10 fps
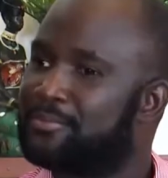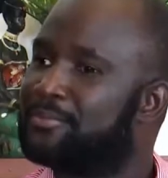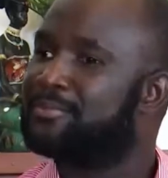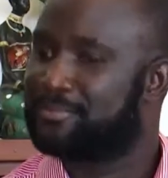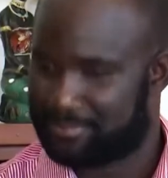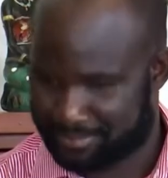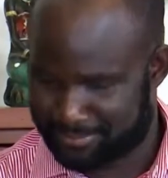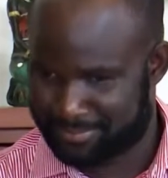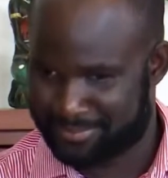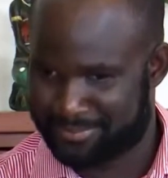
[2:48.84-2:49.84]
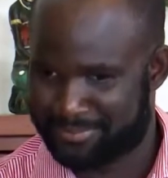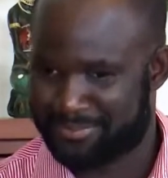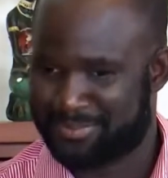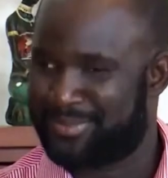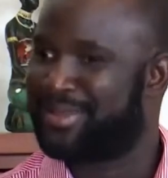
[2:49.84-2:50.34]
Shola is with
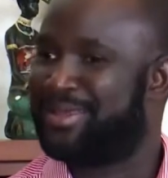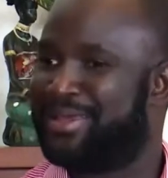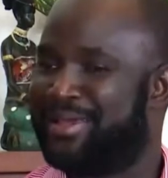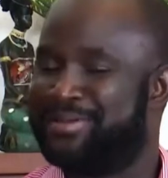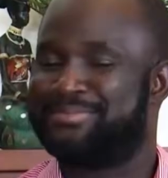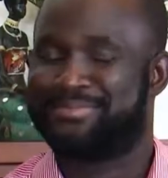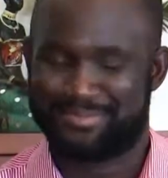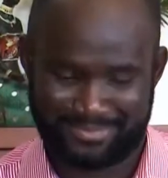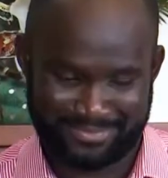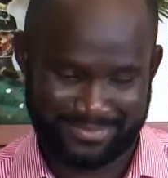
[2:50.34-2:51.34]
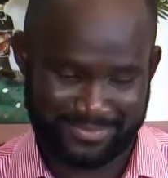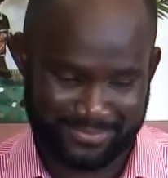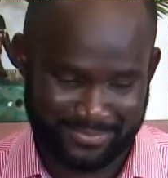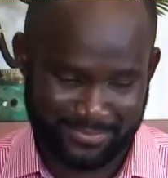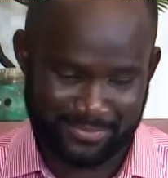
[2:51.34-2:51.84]
me. And we are going
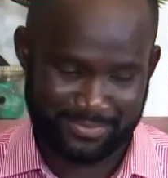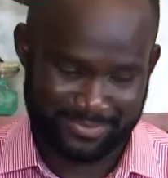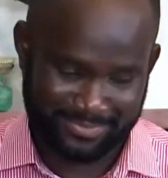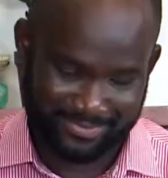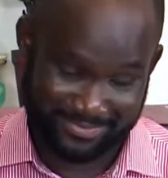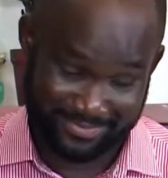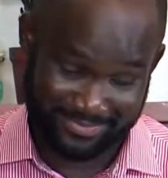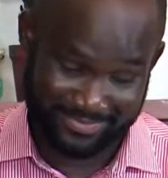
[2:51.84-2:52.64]
to continue